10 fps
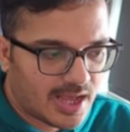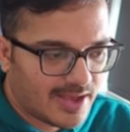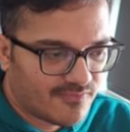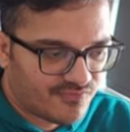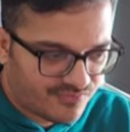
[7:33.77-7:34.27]

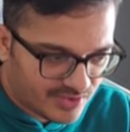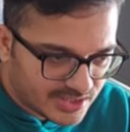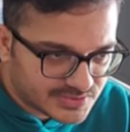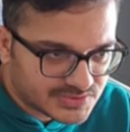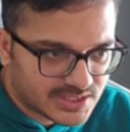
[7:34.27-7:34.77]

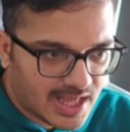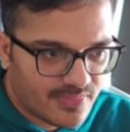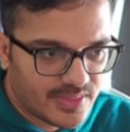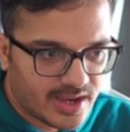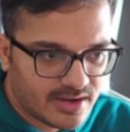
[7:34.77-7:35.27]
first,
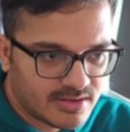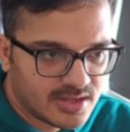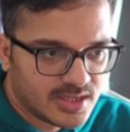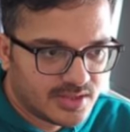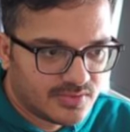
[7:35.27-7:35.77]
and then
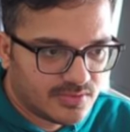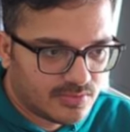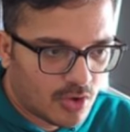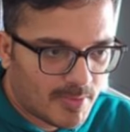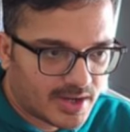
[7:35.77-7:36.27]

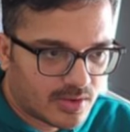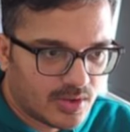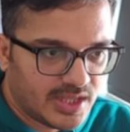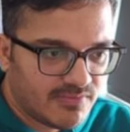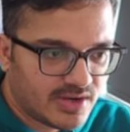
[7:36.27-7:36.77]
no matter,
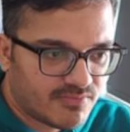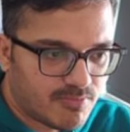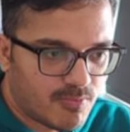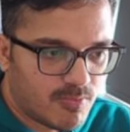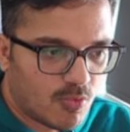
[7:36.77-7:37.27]
even if
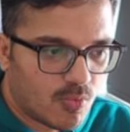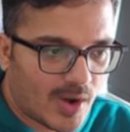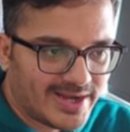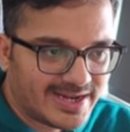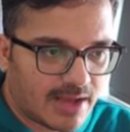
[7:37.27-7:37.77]

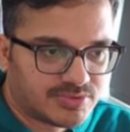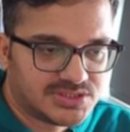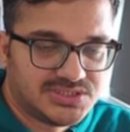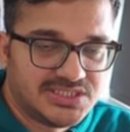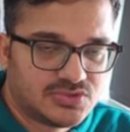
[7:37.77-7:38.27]
white
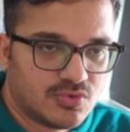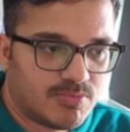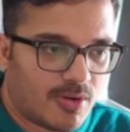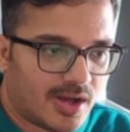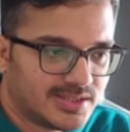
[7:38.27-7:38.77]
captures these two
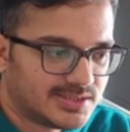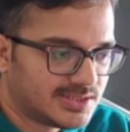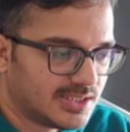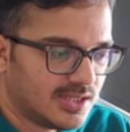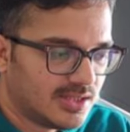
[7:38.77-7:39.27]
pawns,
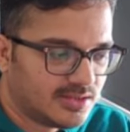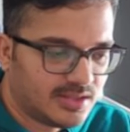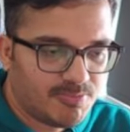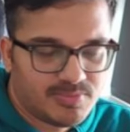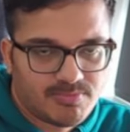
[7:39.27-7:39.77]

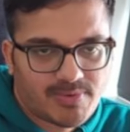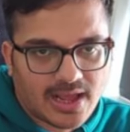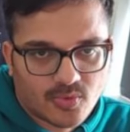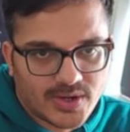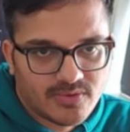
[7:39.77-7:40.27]
the
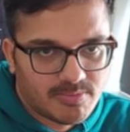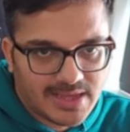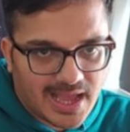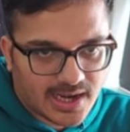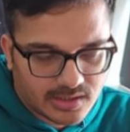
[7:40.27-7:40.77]
black queen will be
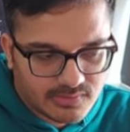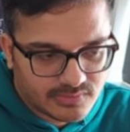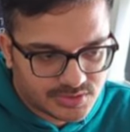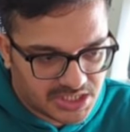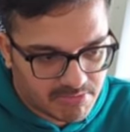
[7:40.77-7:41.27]
active
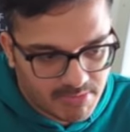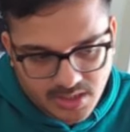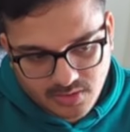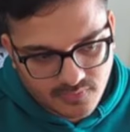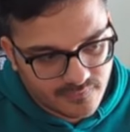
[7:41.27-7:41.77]
to
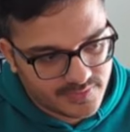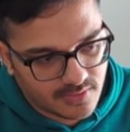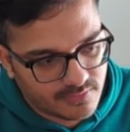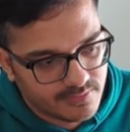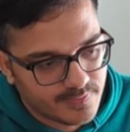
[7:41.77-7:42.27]
checkmate you.
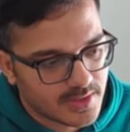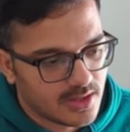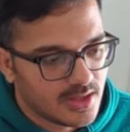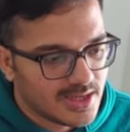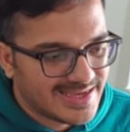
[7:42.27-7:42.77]
So
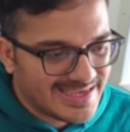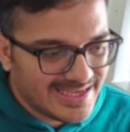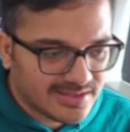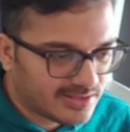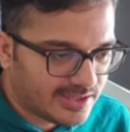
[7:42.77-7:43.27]
king
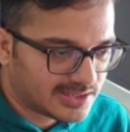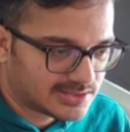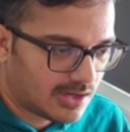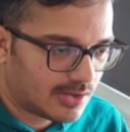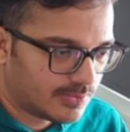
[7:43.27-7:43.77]
e3 does
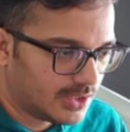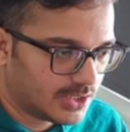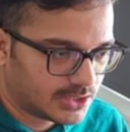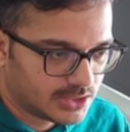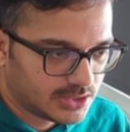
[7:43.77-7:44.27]
not
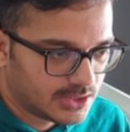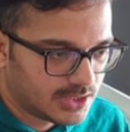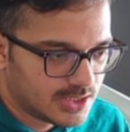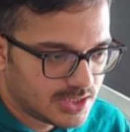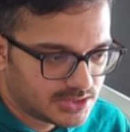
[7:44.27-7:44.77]
work.
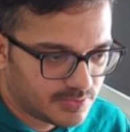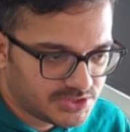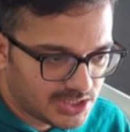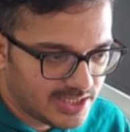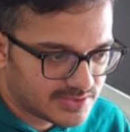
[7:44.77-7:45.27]
So
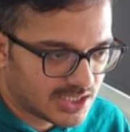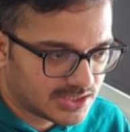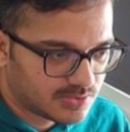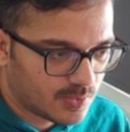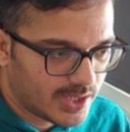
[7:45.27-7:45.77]
which leaves
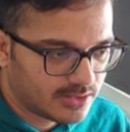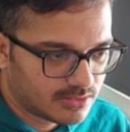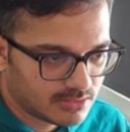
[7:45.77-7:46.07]
us with